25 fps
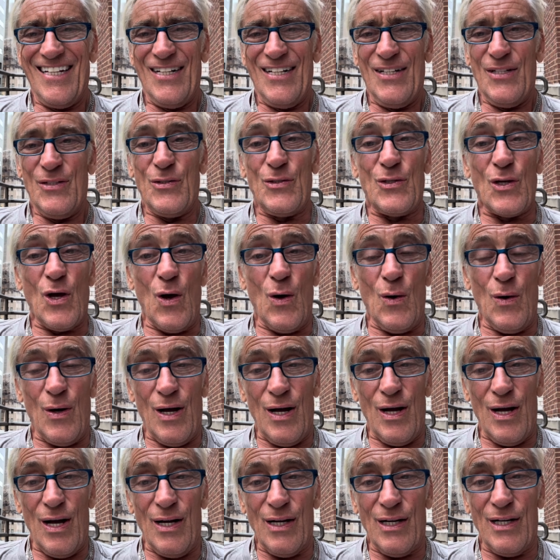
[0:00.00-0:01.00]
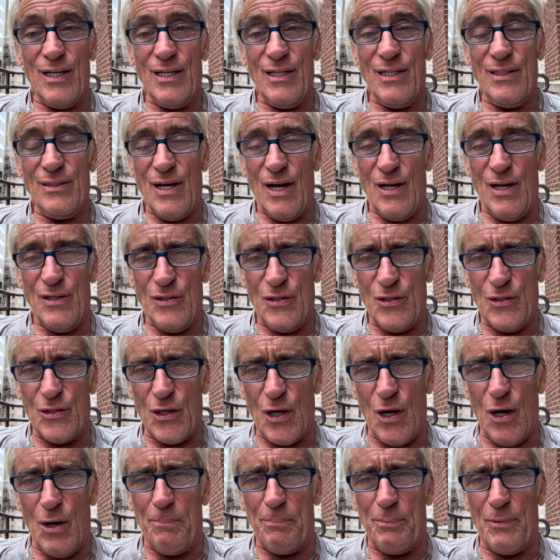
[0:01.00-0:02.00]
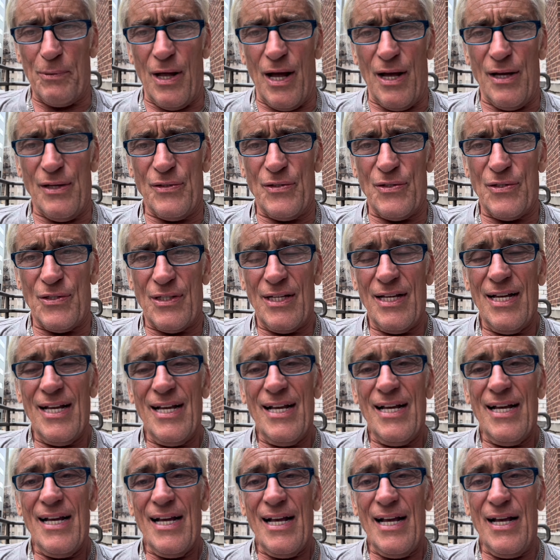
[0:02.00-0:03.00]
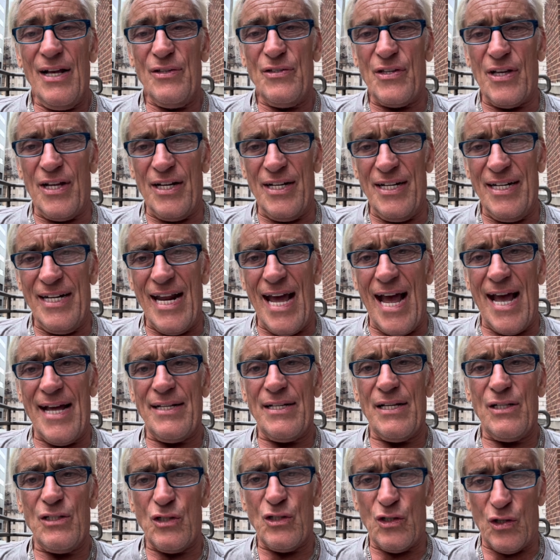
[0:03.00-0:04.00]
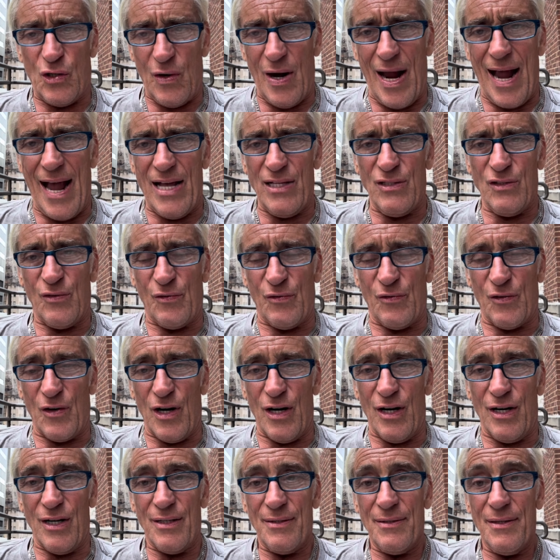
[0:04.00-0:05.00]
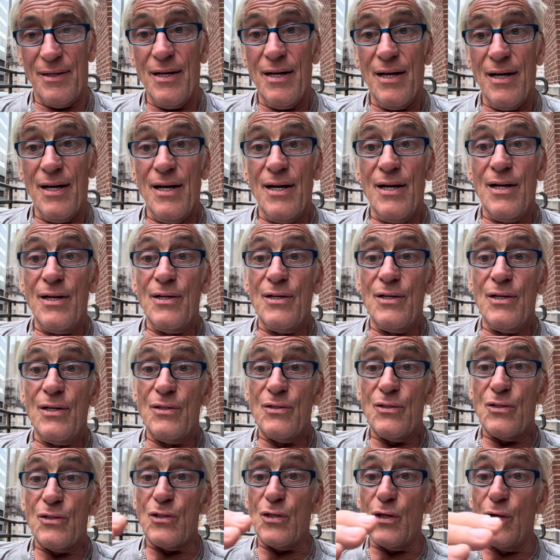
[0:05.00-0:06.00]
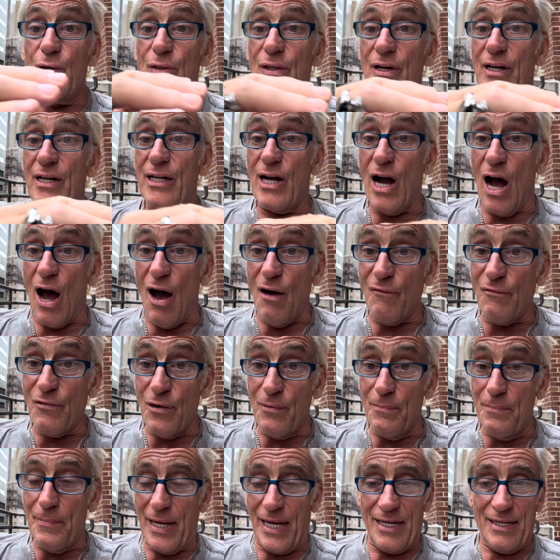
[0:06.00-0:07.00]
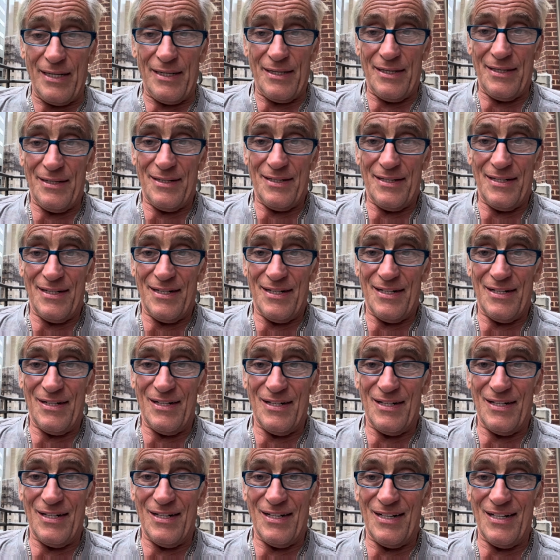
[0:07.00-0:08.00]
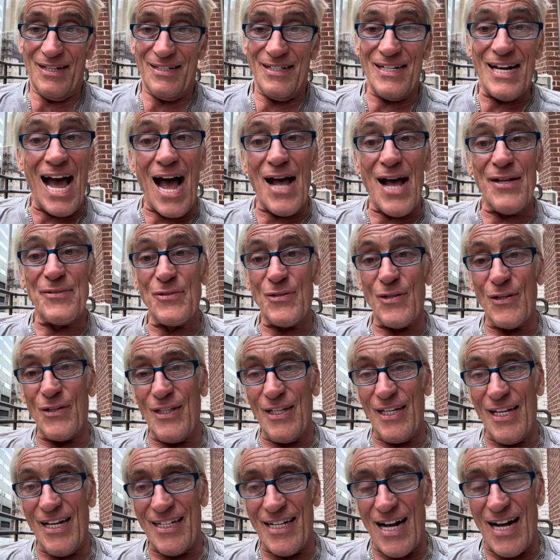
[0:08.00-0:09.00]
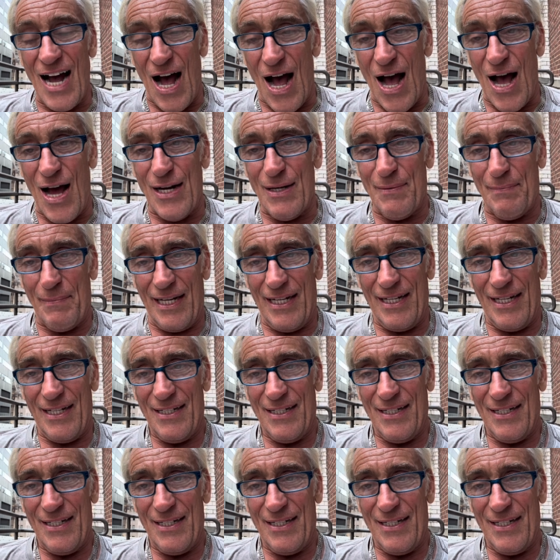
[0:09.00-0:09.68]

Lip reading: So a surplus is a net transfer to the government, not to the economy.